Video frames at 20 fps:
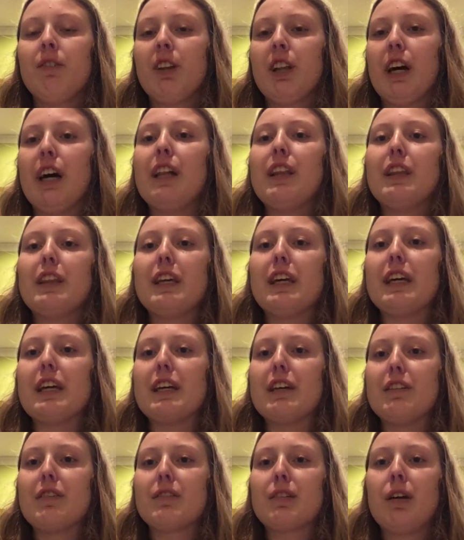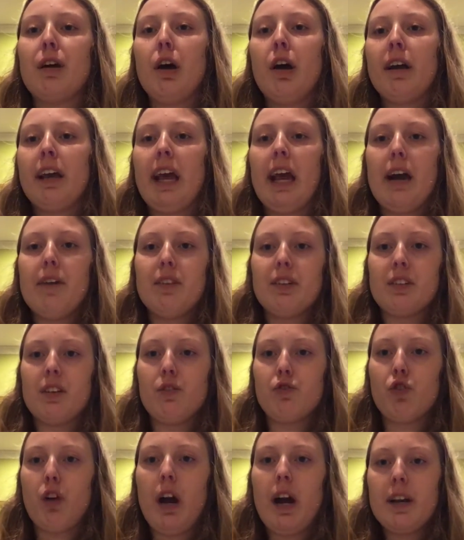let these
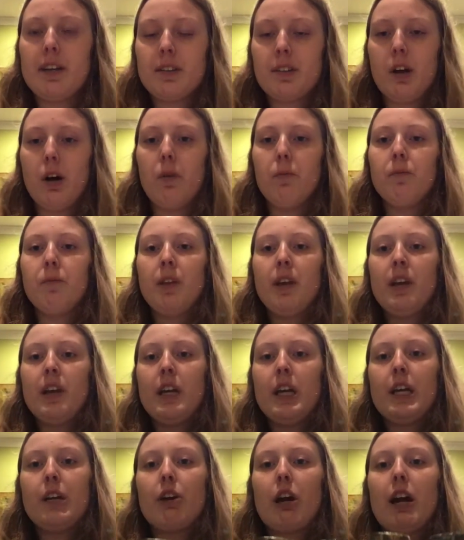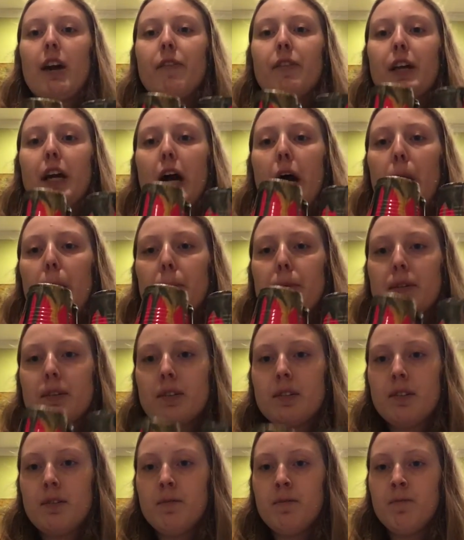canvases dry. So here I have the
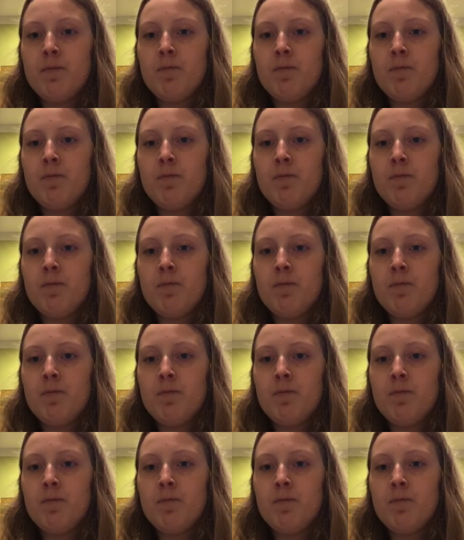cups.